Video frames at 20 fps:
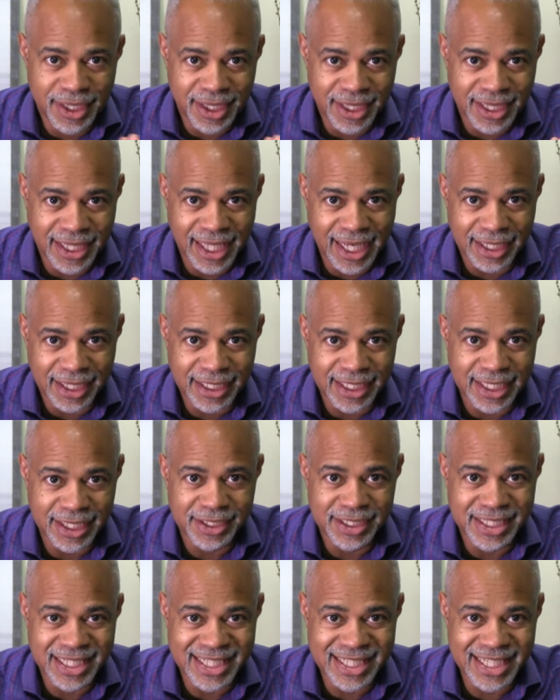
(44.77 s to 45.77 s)
that there
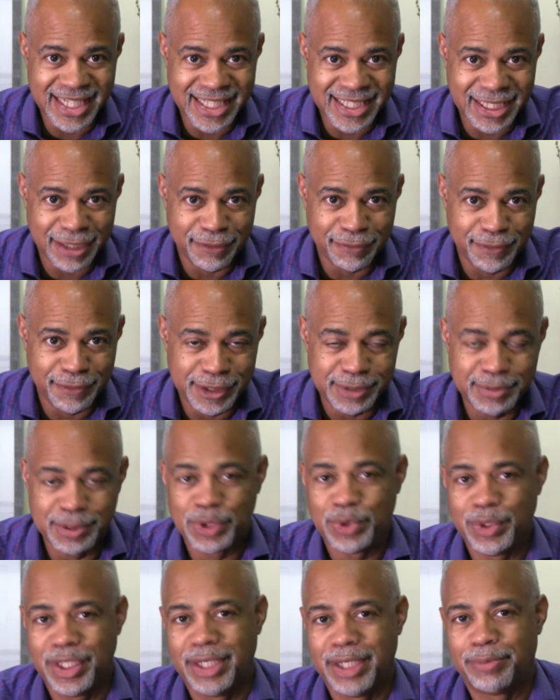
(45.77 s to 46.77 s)
is a difference
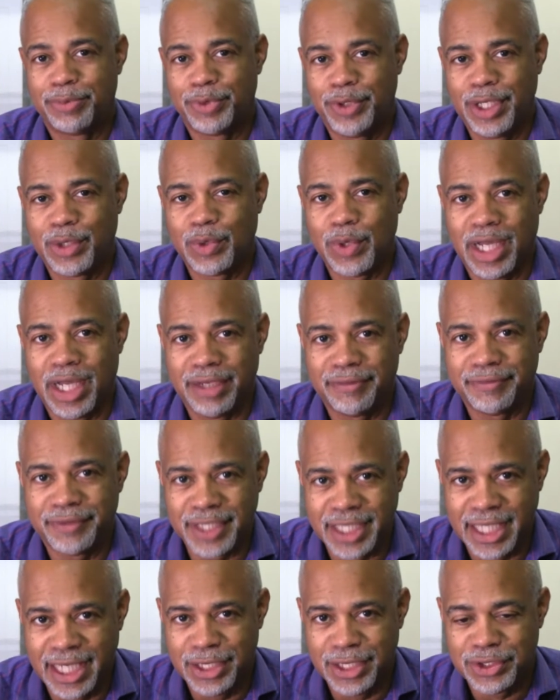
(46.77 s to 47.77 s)
between a
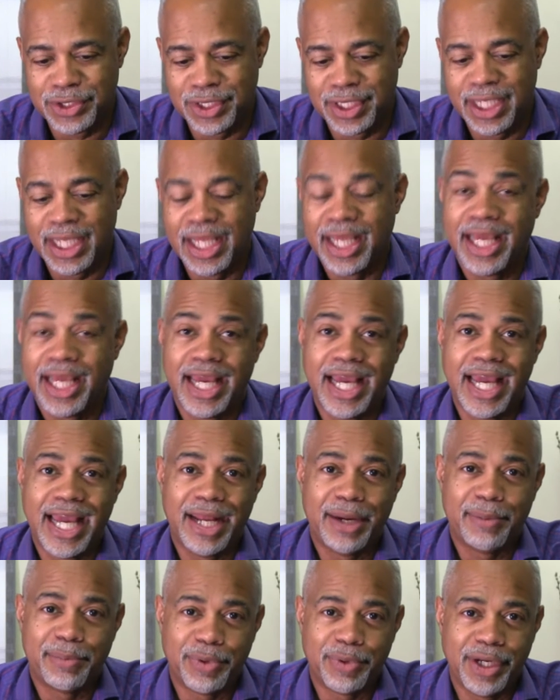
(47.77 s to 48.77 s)
pre-qualification and
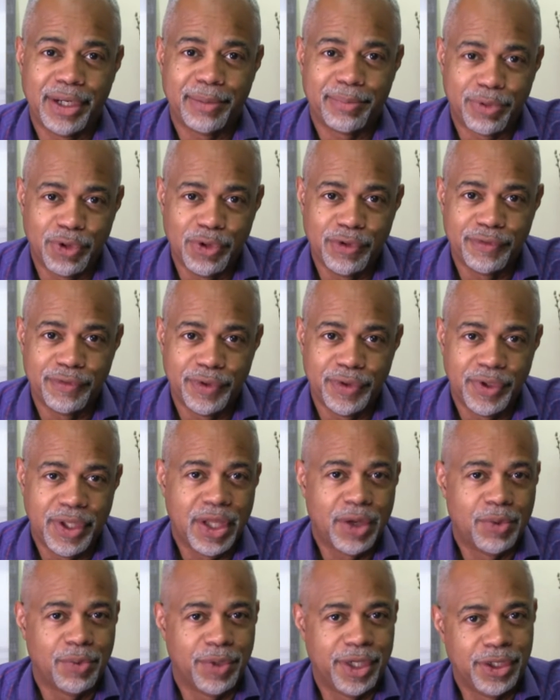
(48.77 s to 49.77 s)
a pre-approval
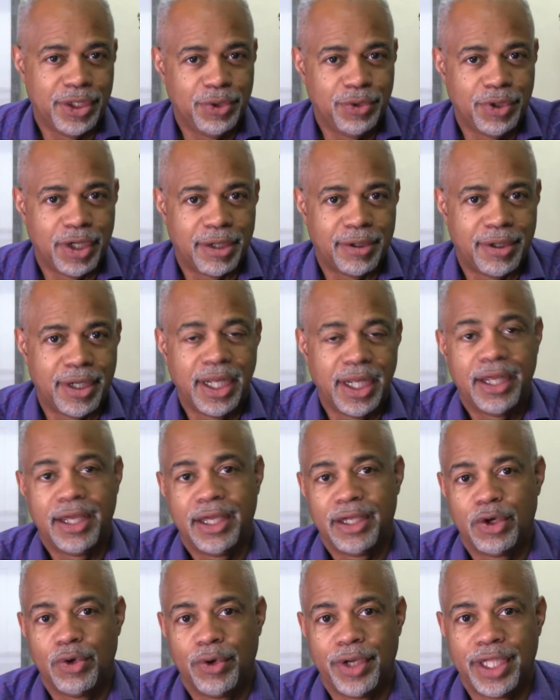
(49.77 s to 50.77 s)
when you are
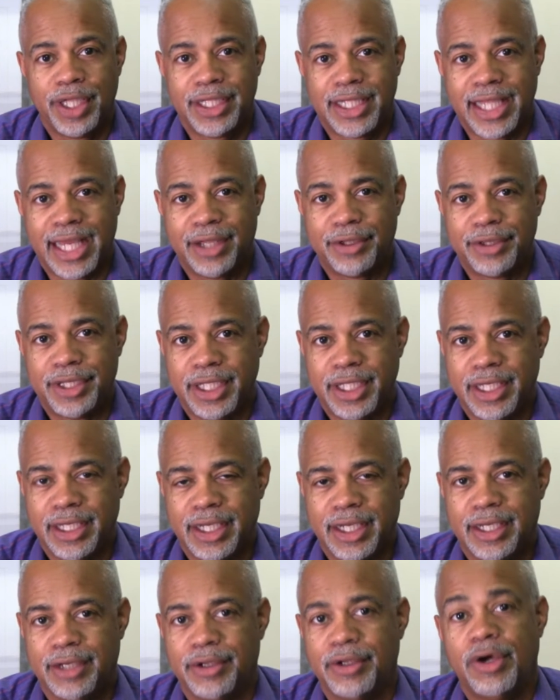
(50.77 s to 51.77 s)
going down
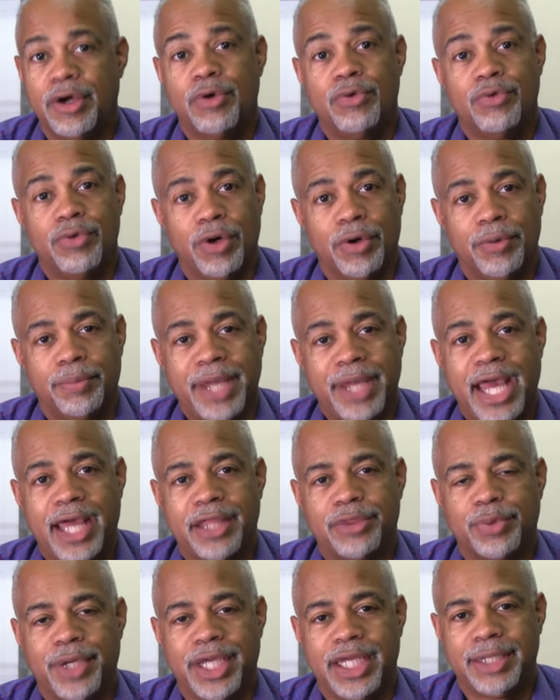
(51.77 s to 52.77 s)
the road
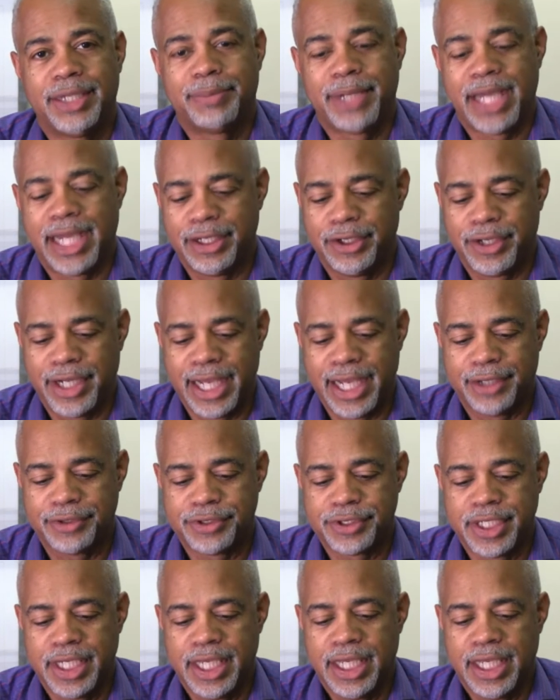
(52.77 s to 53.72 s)
pathway to buy your house.